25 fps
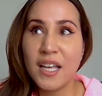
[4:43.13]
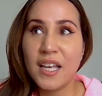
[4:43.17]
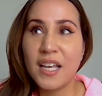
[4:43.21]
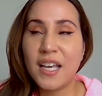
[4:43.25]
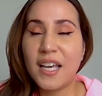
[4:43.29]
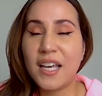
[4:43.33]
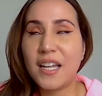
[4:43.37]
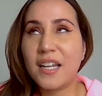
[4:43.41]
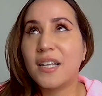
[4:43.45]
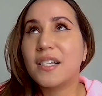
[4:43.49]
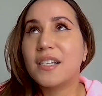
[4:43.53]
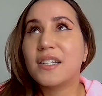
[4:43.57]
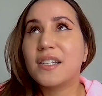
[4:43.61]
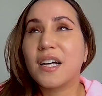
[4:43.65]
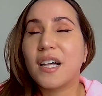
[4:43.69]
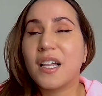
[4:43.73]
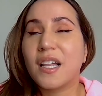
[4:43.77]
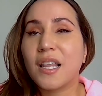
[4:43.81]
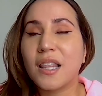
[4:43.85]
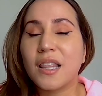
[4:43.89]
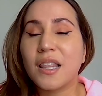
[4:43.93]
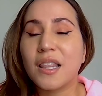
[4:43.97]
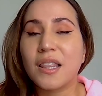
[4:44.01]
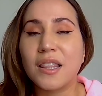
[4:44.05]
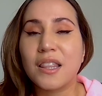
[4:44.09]
It is a
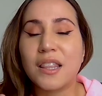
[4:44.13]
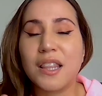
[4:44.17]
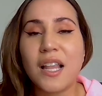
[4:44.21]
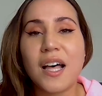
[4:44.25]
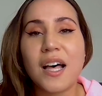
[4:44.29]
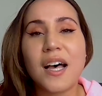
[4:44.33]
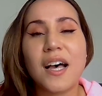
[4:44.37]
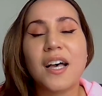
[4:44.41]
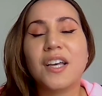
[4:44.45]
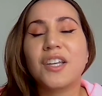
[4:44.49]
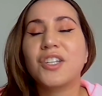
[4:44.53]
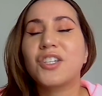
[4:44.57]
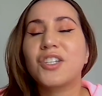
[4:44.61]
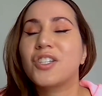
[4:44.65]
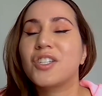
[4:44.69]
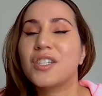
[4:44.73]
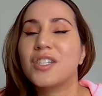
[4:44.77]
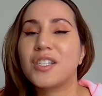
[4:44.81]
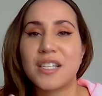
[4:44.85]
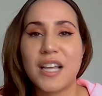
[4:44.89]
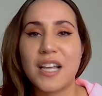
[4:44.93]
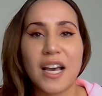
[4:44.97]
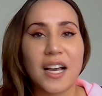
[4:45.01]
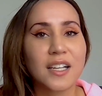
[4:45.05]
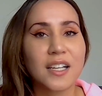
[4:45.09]
lush,
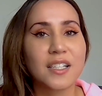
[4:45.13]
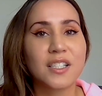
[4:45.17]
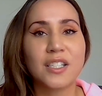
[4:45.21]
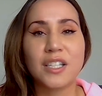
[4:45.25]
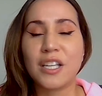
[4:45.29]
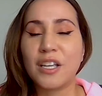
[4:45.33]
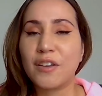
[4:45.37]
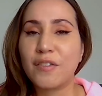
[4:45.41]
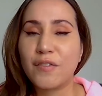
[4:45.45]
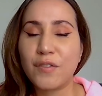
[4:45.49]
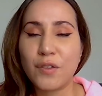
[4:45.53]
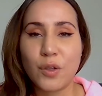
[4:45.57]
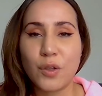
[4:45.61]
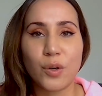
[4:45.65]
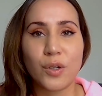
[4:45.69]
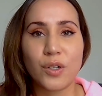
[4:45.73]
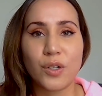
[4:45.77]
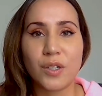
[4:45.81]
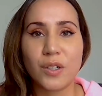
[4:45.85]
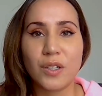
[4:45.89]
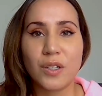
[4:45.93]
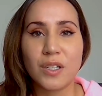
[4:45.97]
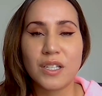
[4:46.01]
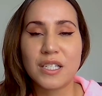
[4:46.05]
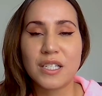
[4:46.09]
sexy
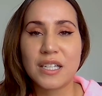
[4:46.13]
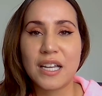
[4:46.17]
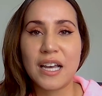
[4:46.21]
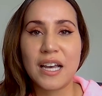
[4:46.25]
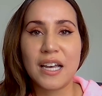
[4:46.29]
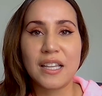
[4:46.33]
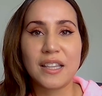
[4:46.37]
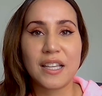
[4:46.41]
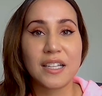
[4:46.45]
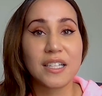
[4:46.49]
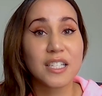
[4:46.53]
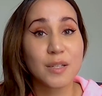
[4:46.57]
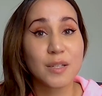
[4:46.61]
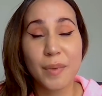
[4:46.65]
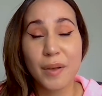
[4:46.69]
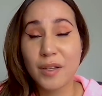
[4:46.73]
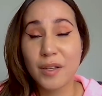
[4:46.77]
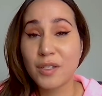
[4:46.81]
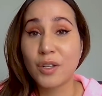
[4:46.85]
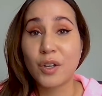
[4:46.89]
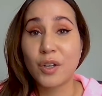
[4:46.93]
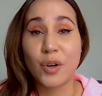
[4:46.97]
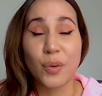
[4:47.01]
floral scent that smells